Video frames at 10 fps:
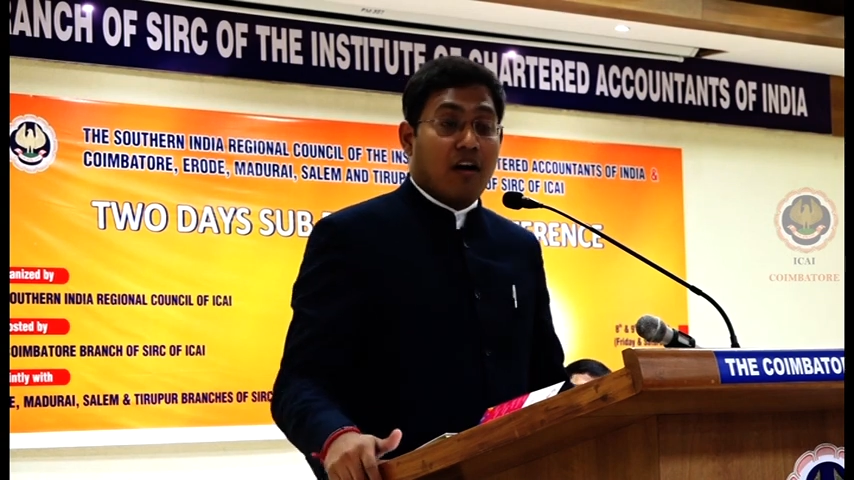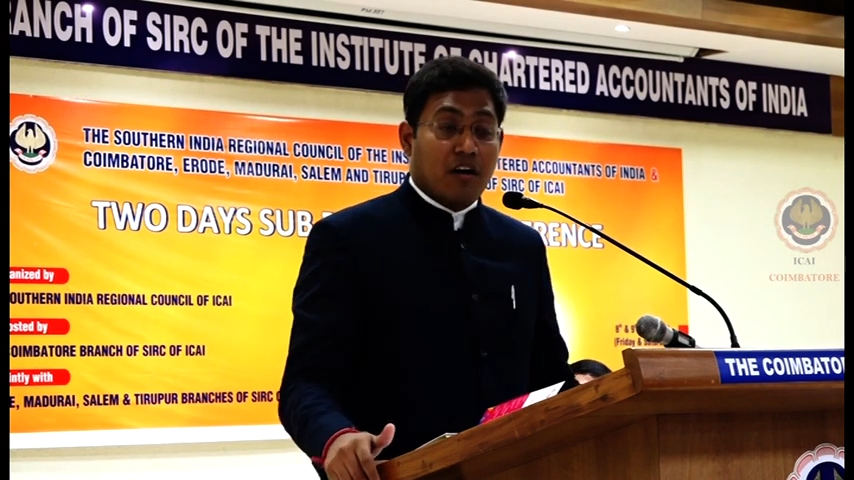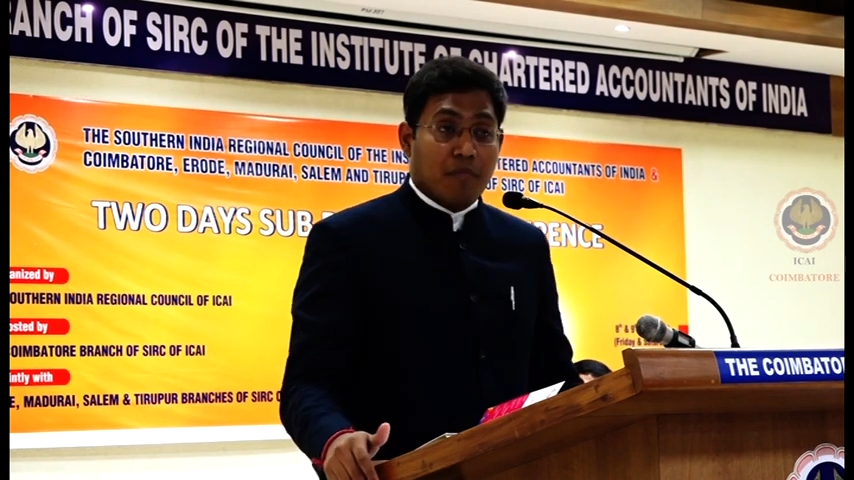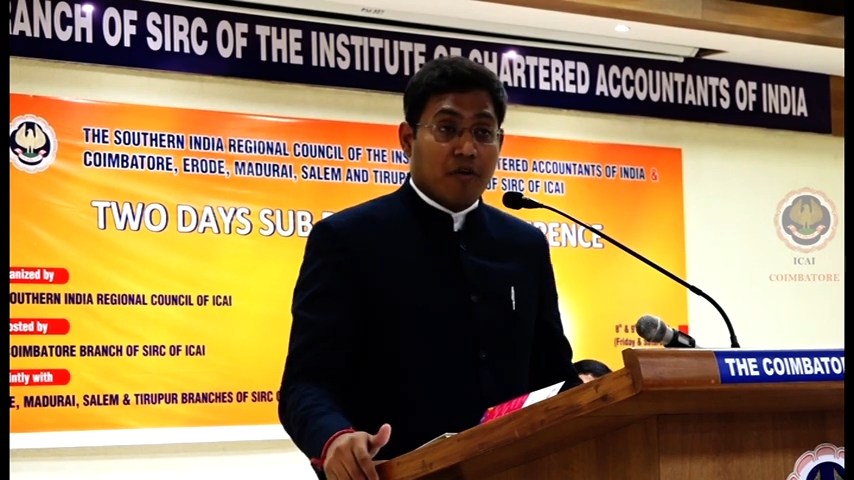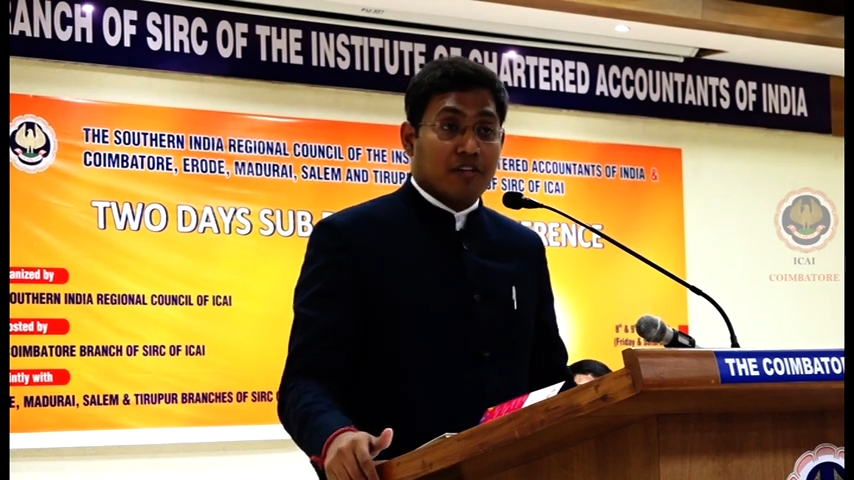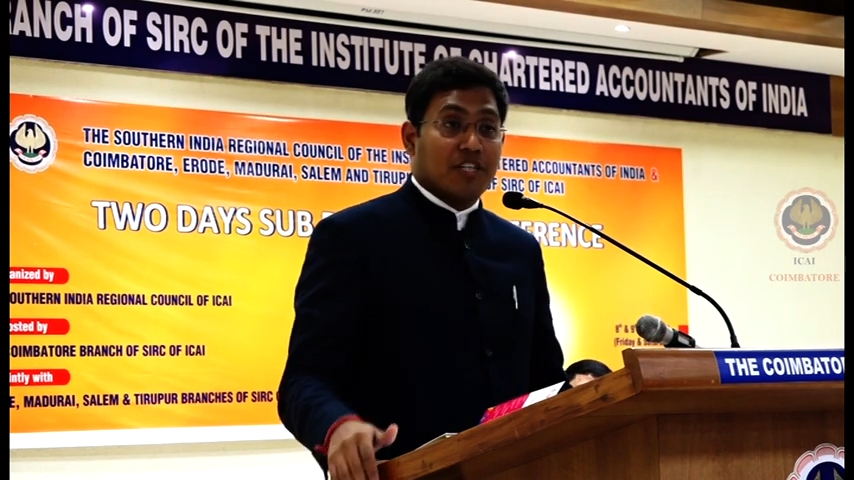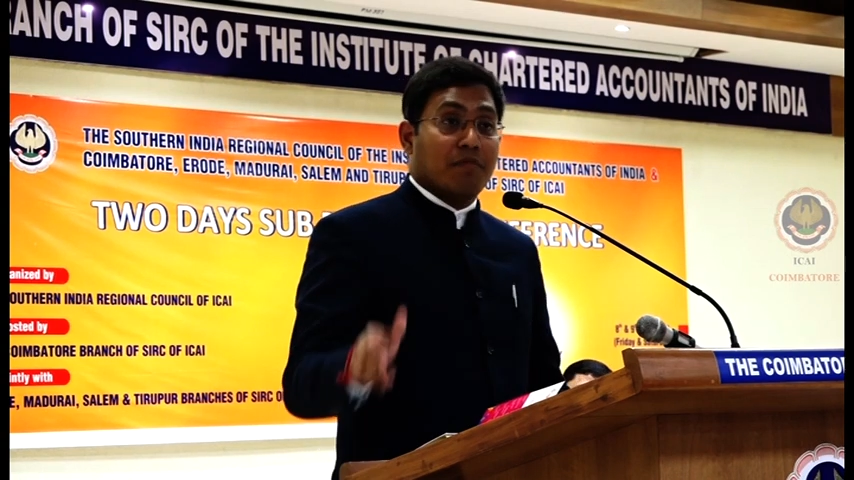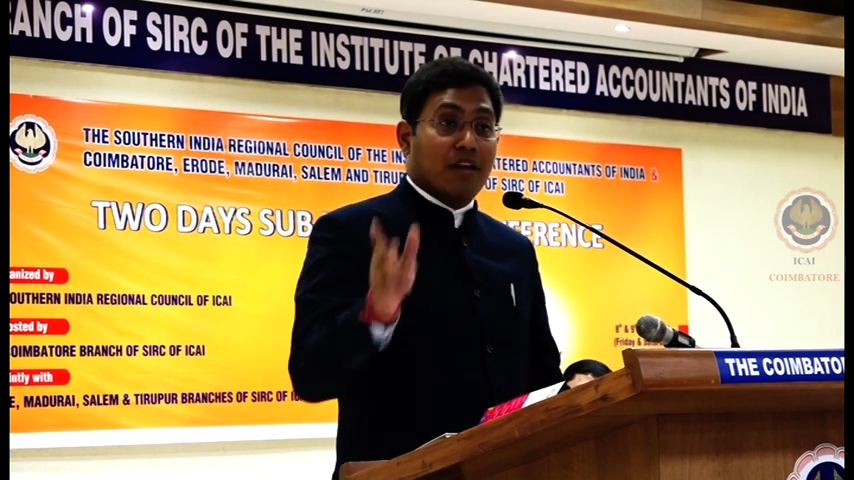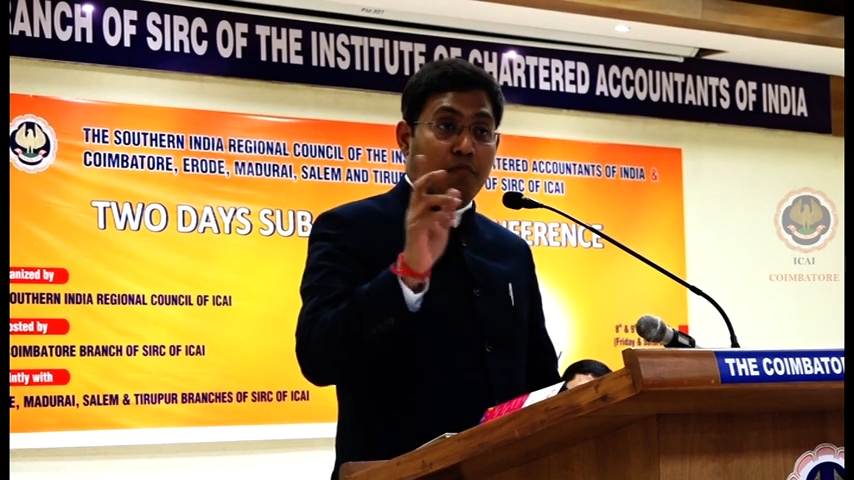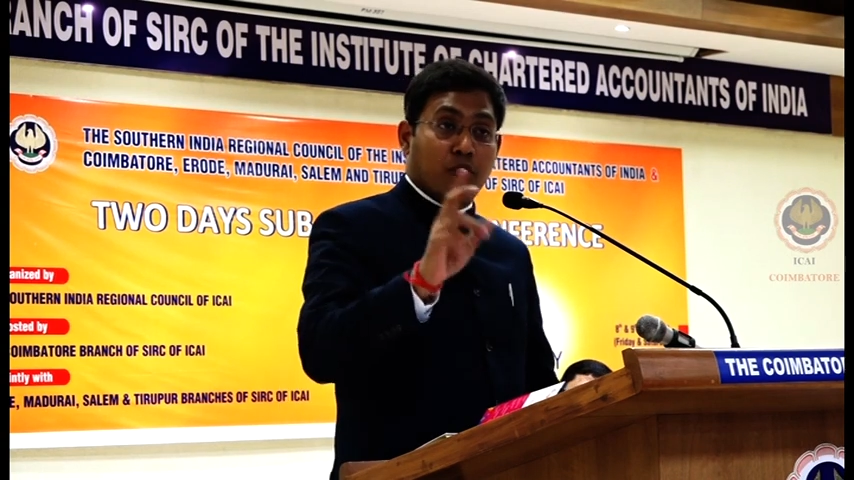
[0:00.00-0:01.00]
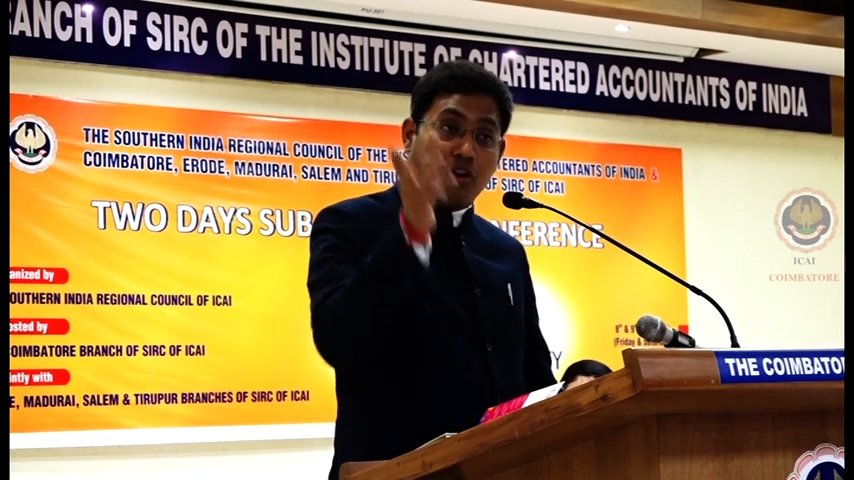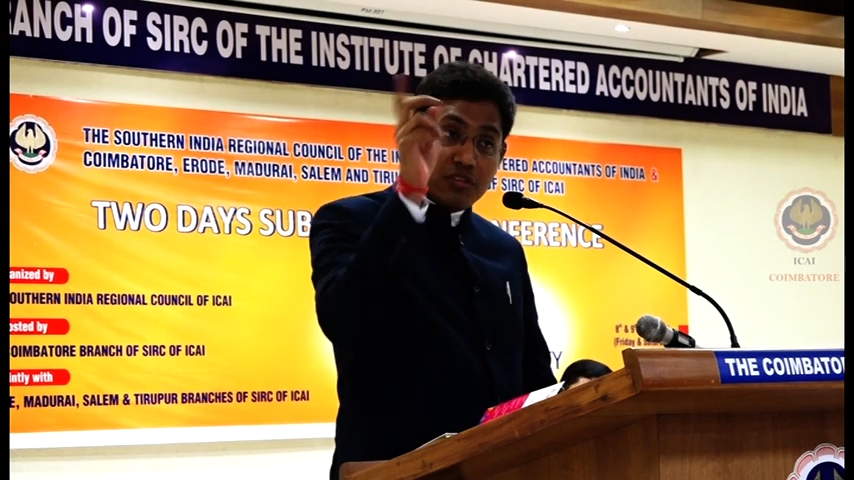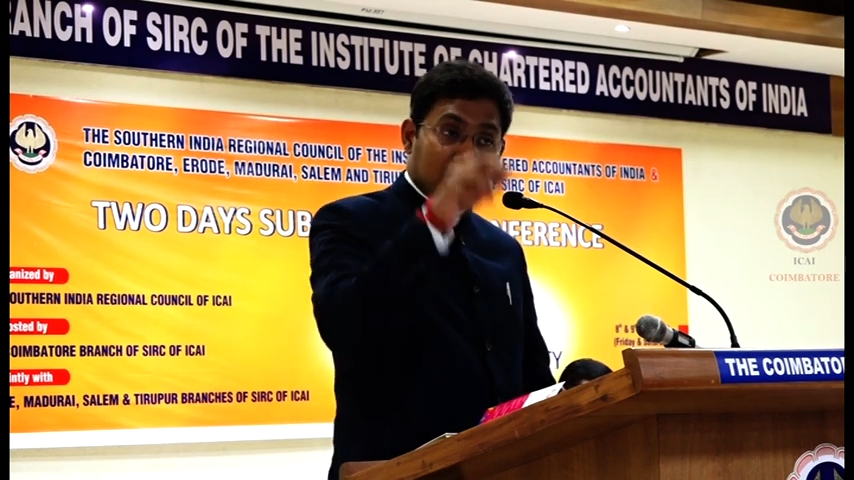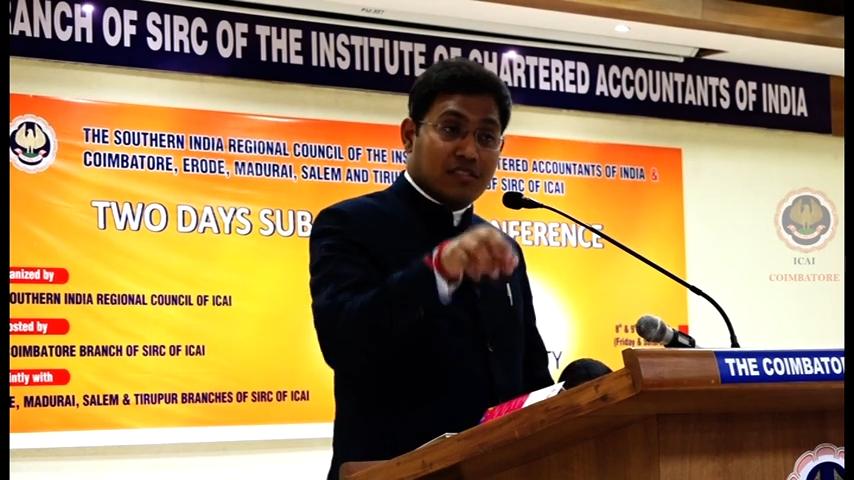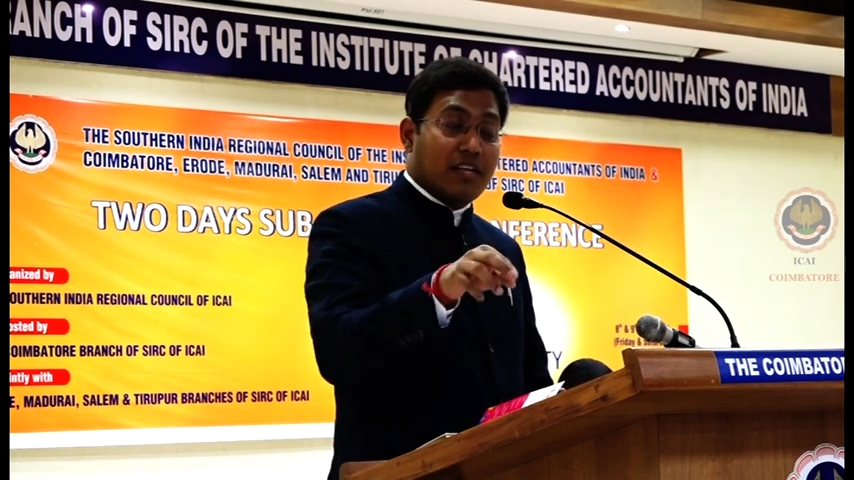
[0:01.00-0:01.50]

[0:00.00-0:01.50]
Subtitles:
entrepreneurship, both is